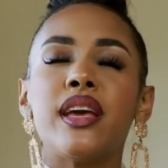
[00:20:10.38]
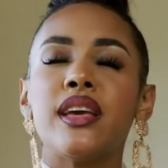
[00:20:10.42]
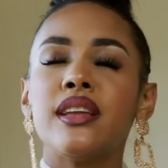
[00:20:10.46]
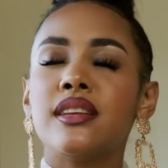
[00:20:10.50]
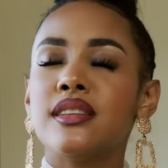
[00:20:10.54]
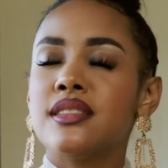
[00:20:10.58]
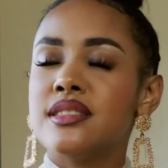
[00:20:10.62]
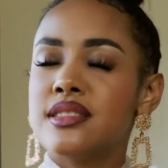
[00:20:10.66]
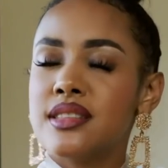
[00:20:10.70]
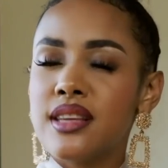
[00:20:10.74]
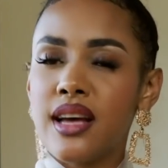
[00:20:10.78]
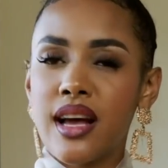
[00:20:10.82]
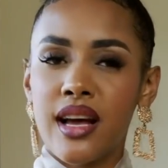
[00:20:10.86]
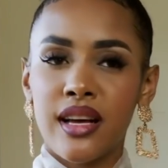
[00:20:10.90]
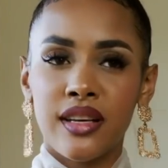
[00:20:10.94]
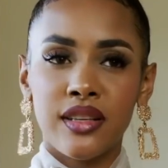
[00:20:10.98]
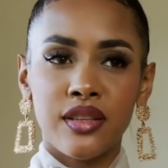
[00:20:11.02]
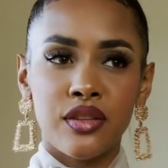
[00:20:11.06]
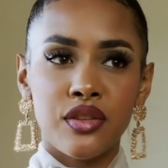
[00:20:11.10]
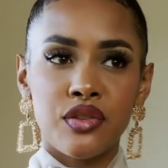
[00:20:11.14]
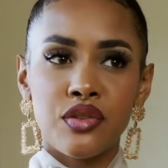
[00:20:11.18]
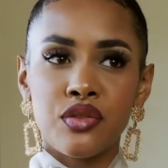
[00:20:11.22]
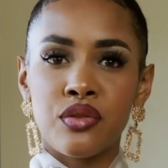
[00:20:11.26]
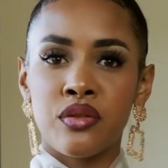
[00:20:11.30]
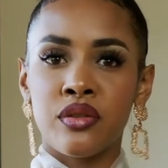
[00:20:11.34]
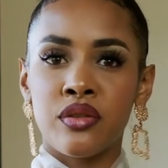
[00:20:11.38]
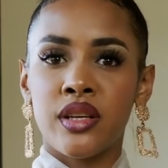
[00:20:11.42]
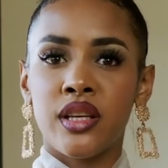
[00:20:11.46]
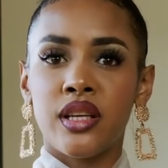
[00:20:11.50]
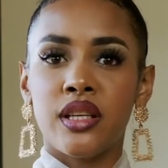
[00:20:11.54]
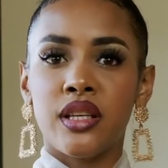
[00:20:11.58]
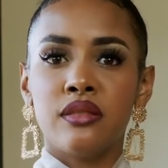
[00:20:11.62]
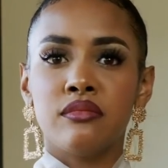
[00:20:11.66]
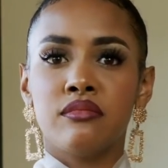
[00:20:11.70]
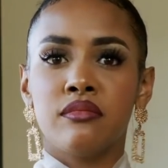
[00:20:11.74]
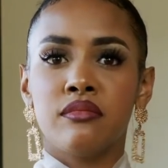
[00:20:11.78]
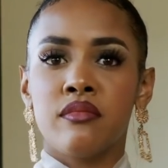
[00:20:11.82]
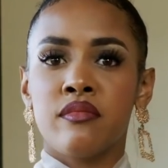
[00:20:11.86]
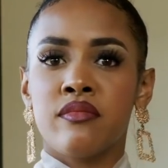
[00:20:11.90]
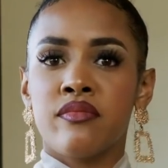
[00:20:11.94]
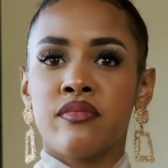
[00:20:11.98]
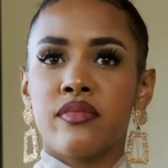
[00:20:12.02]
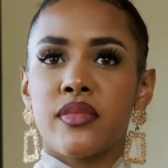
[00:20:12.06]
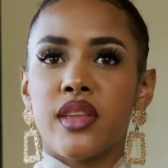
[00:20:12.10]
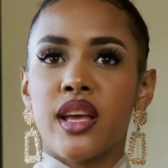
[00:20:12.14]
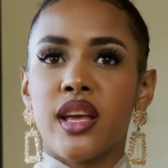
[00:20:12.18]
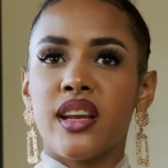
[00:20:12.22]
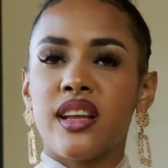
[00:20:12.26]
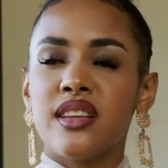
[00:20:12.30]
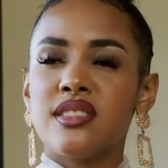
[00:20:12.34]
into anger,
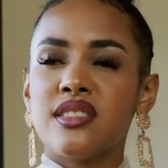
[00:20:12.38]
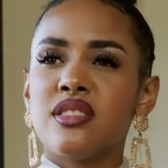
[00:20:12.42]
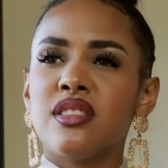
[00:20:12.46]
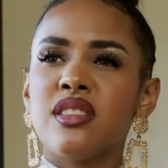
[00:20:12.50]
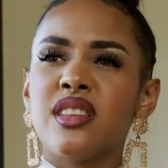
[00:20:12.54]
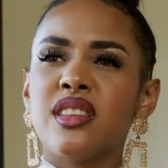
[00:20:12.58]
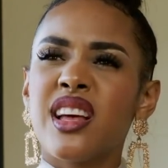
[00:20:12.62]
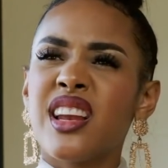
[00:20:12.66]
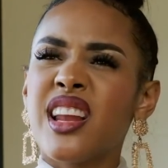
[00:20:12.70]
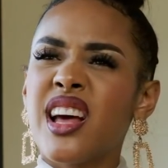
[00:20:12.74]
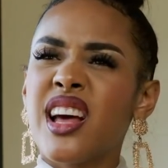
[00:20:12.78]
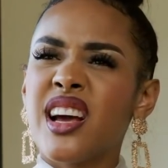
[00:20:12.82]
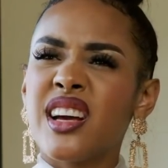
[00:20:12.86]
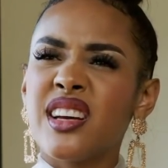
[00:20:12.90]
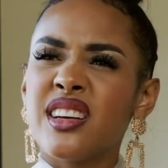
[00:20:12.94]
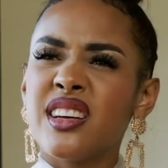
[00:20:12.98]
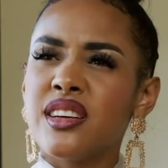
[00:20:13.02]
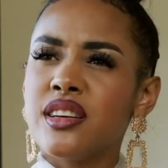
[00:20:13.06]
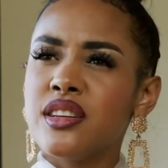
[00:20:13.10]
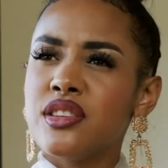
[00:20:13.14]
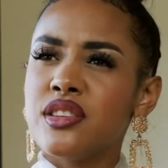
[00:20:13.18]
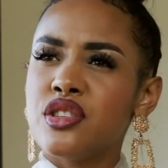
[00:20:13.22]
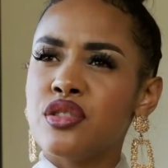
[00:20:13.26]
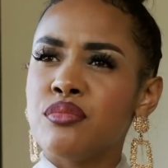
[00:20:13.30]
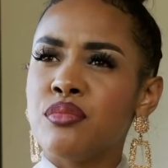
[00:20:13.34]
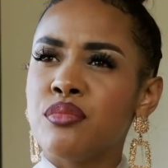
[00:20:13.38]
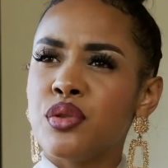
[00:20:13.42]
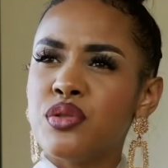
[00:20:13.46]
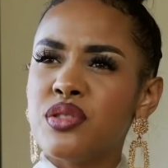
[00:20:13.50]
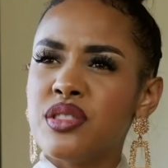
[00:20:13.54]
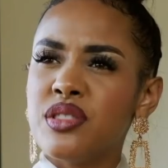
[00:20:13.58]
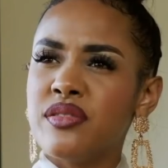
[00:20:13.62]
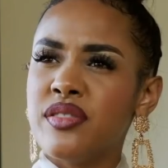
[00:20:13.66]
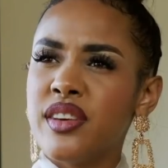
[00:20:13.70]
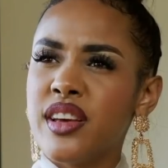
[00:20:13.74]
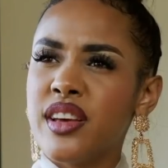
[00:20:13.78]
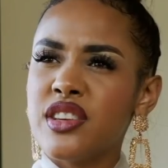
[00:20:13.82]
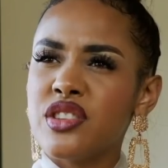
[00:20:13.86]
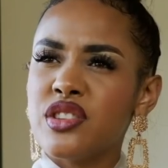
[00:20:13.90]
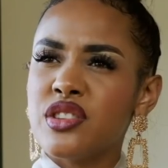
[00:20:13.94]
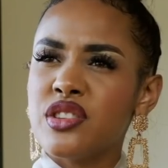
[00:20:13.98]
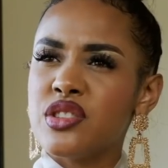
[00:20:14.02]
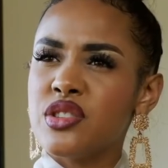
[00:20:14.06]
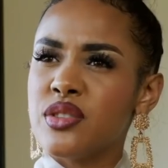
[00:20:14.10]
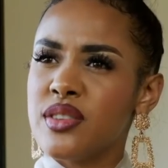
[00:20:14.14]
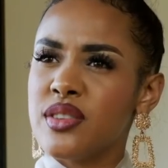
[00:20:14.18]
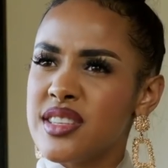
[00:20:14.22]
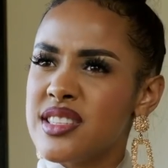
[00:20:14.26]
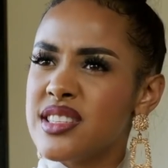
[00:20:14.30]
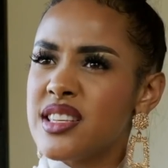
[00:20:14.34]
and I turn that anger into motivation.
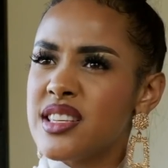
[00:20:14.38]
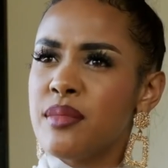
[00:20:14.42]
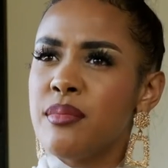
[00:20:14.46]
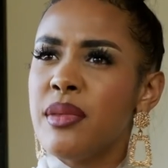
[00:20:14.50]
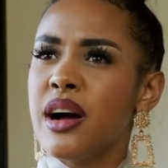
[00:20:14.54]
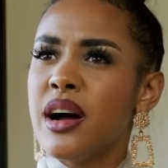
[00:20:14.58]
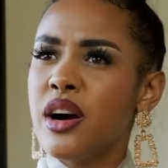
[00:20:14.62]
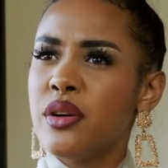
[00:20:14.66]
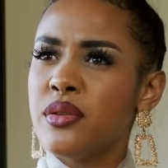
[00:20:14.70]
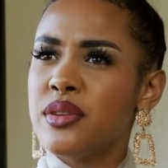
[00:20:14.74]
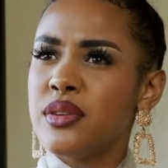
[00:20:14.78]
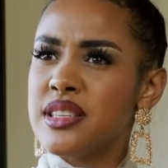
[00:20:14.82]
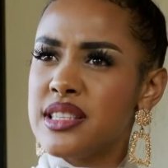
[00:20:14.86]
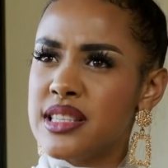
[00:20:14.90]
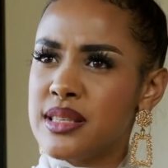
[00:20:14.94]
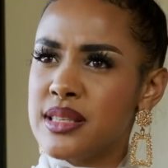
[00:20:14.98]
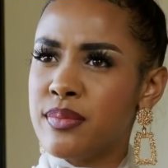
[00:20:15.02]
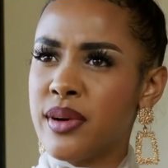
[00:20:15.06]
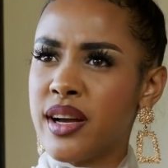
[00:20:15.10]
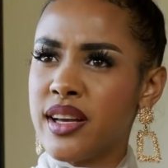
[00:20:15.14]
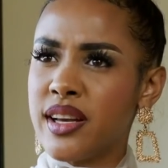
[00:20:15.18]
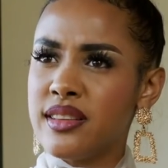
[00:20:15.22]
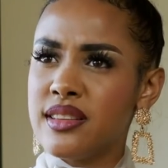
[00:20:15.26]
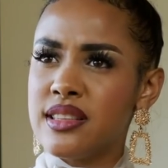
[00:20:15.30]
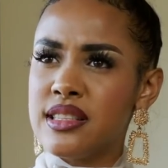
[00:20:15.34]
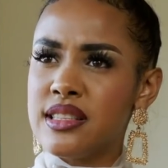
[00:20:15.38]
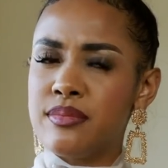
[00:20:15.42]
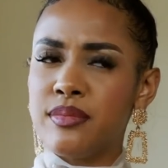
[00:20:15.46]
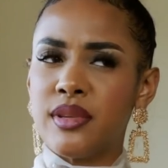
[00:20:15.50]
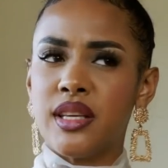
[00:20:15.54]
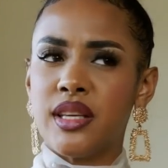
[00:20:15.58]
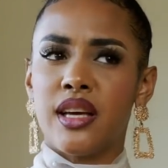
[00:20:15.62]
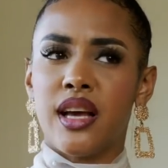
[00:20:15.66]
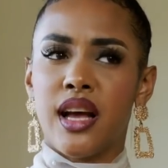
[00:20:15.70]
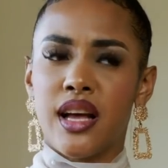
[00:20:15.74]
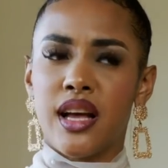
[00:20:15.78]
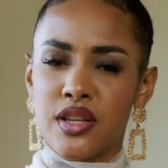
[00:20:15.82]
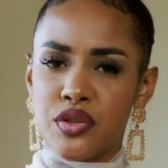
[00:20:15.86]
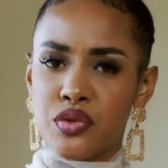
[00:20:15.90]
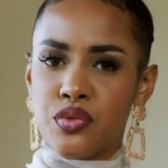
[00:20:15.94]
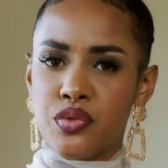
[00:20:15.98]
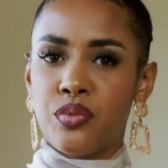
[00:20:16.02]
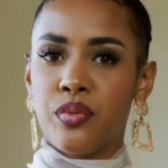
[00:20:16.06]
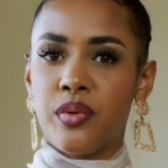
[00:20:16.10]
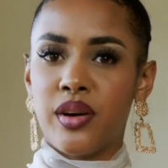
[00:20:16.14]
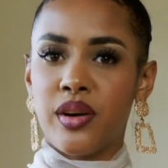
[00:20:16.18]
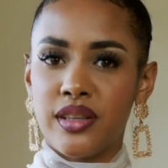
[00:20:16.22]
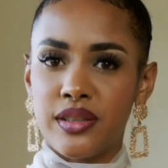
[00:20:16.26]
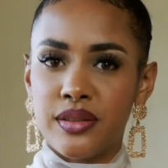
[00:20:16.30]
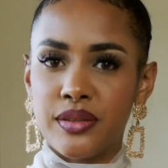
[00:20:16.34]
So it somehow inspires me as
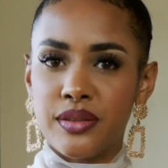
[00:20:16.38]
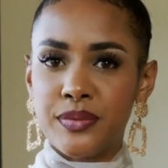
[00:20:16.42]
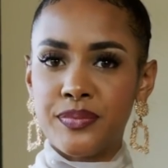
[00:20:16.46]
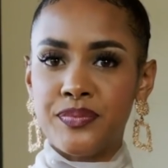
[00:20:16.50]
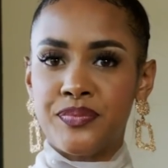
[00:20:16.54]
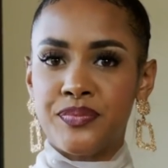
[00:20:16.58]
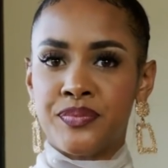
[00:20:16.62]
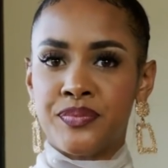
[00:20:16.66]
well.